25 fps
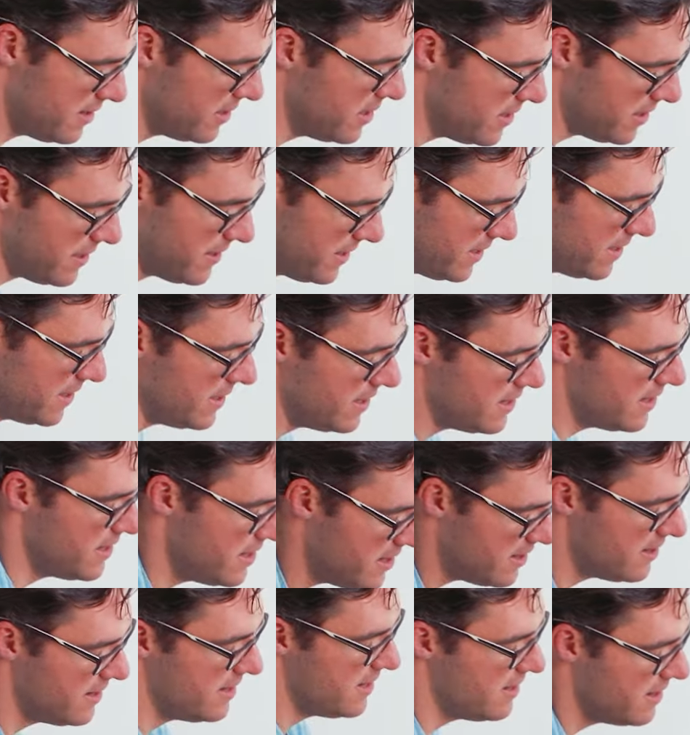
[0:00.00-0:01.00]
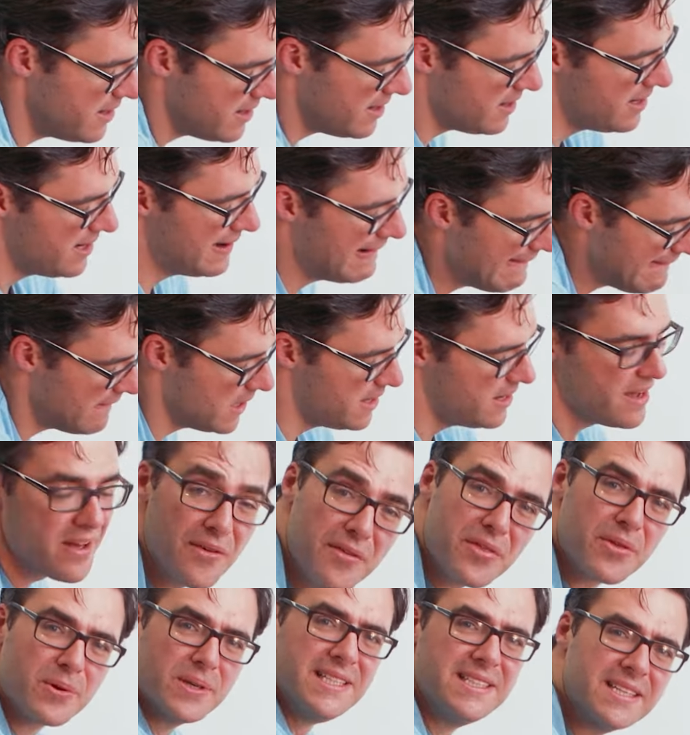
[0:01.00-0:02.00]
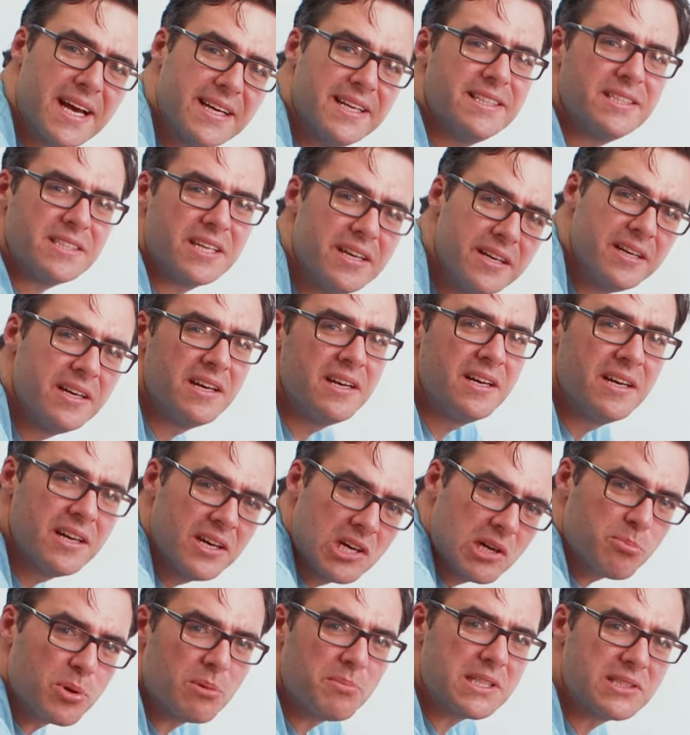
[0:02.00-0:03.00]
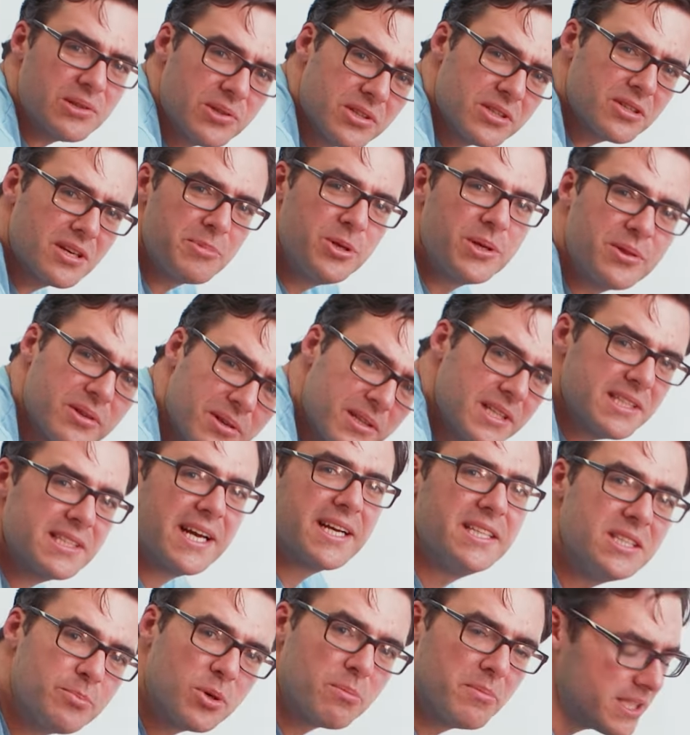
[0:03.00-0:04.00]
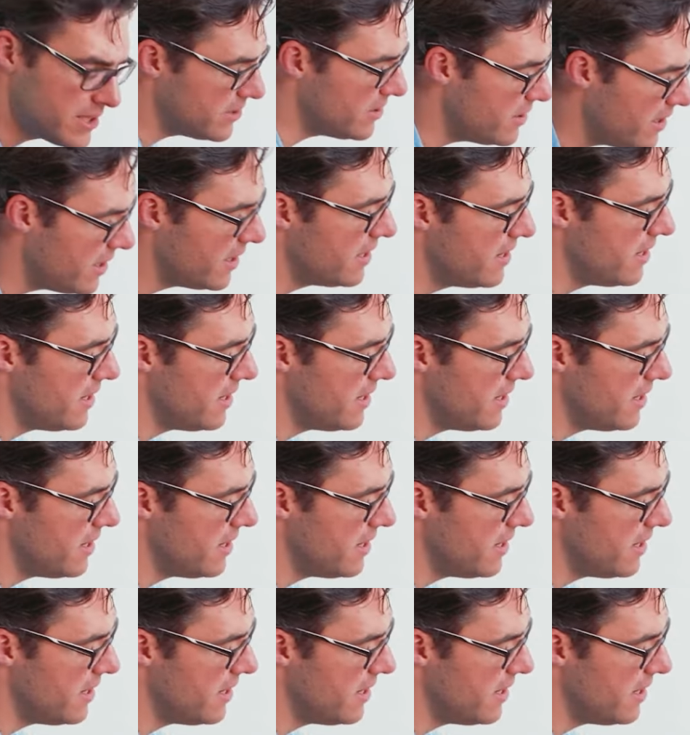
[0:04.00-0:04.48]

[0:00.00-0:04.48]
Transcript: i really like this thing it's really cheap most people can afford this thing